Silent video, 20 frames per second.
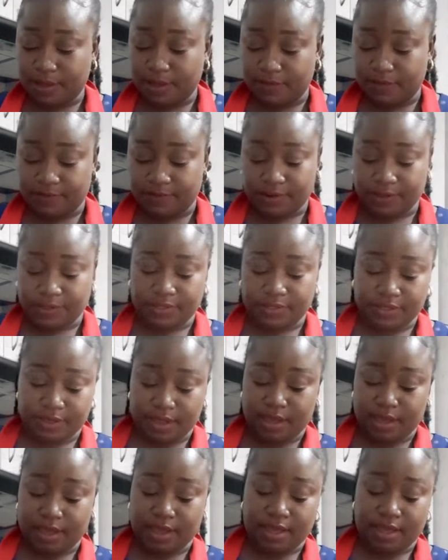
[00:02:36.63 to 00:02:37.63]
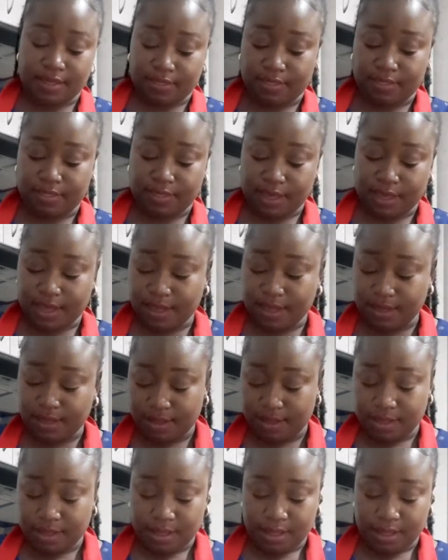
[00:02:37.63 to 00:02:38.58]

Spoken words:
everything in there.